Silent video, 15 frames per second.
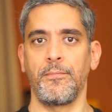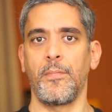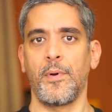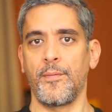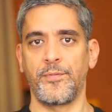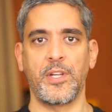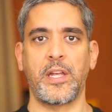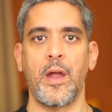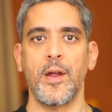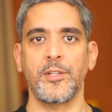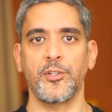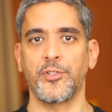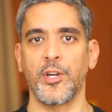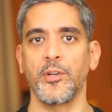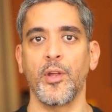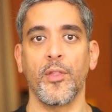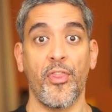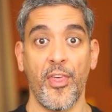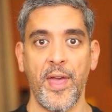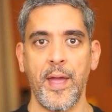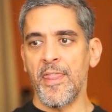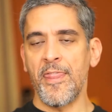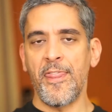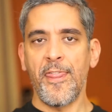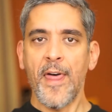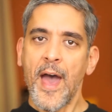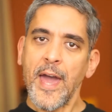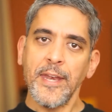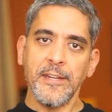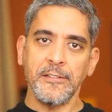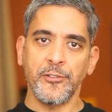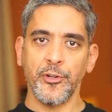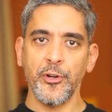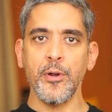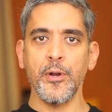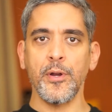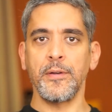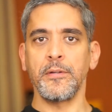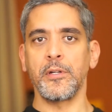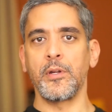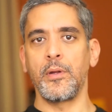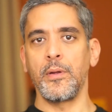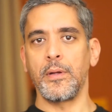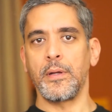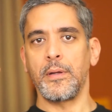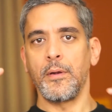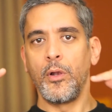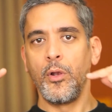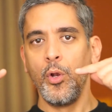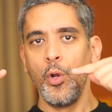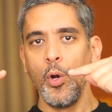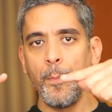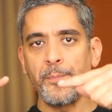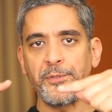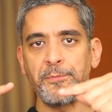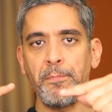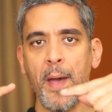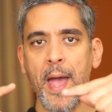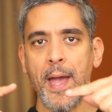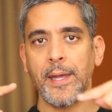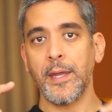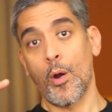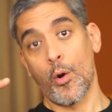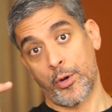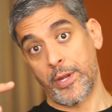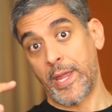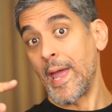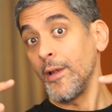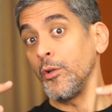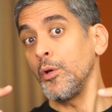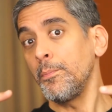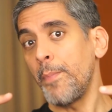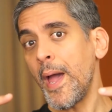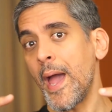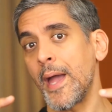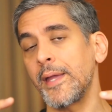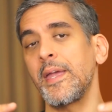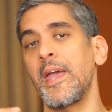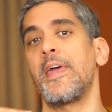the characters are not there. That in turn loops back, or can loop back,